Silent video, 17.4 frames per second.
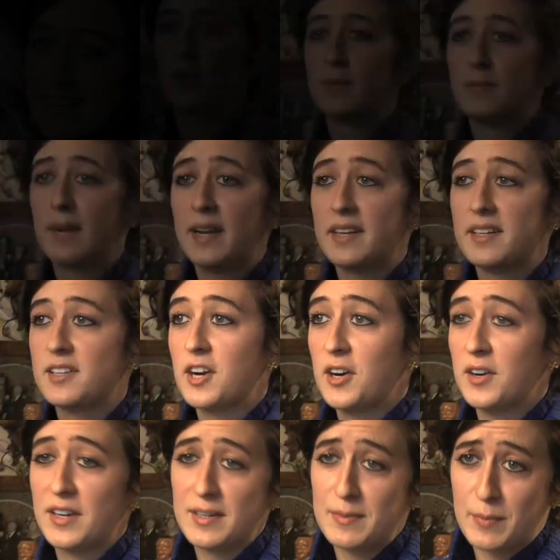When my
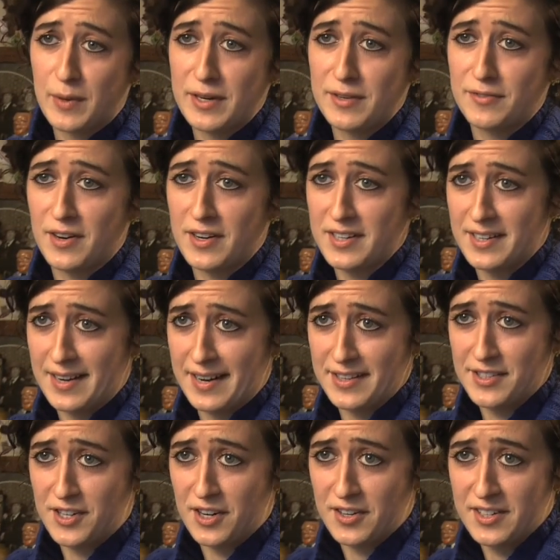current boyfriend and
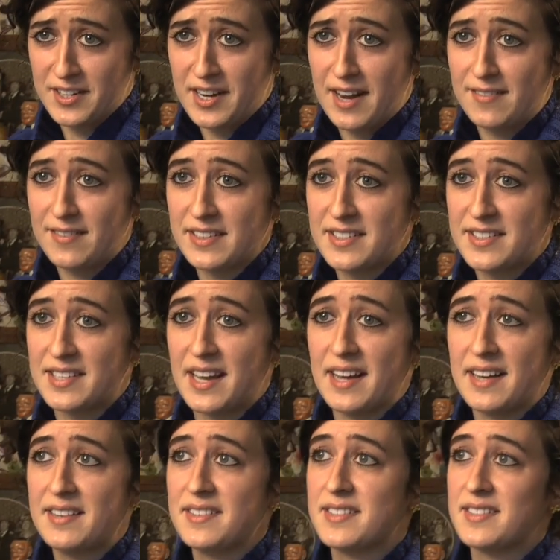I started having
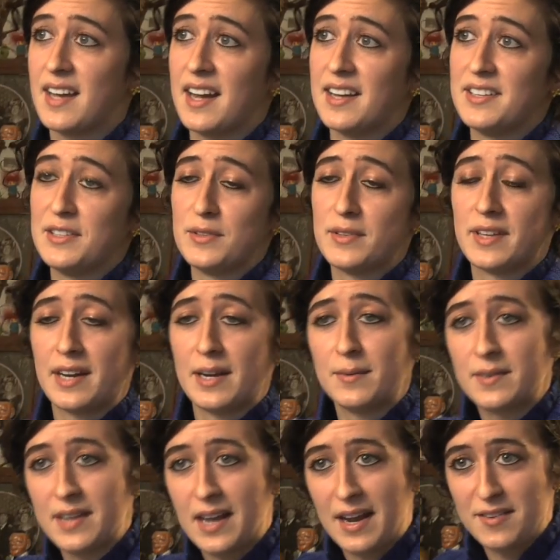sex, I knew that I
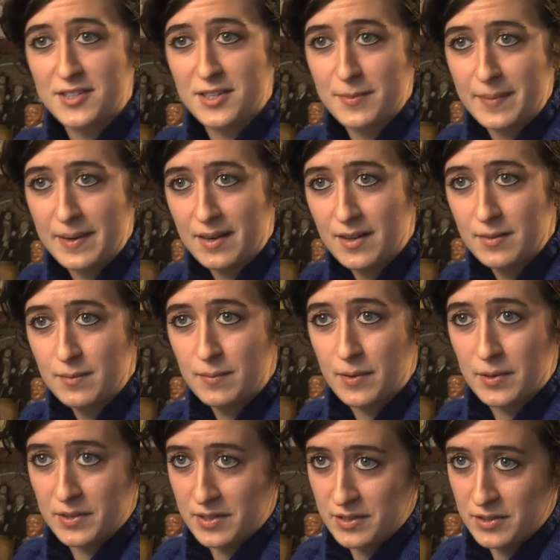would have to be on
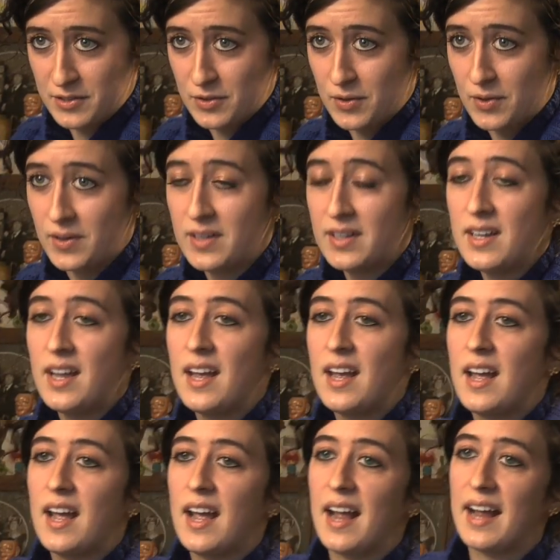birth control,
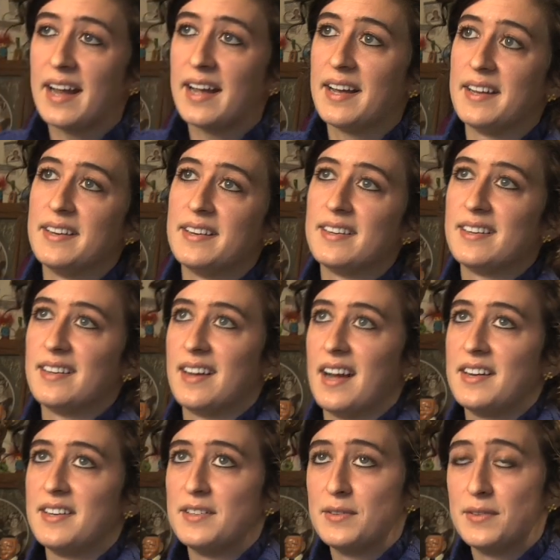and
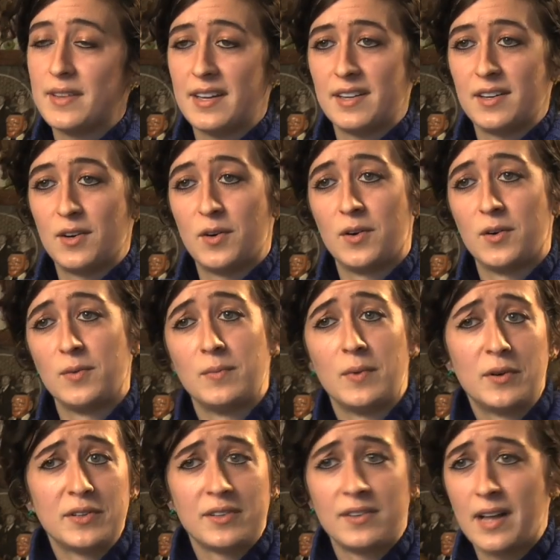I knew that a
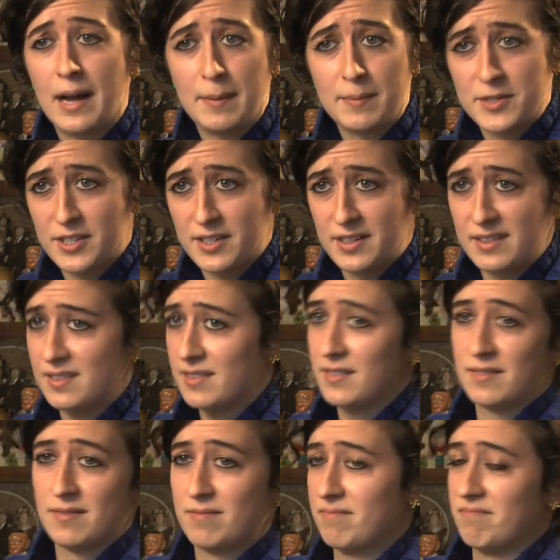hormonal
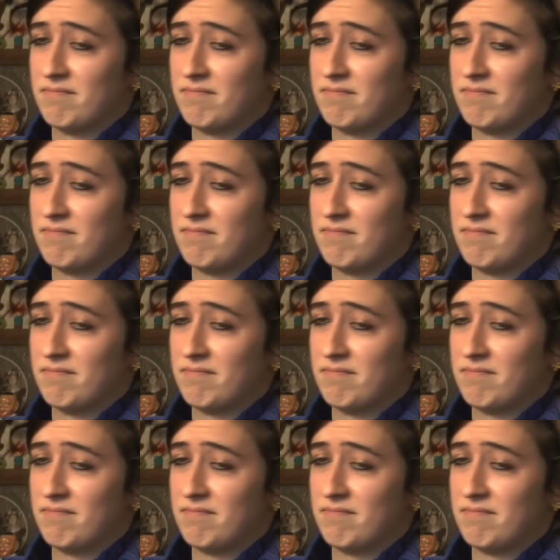option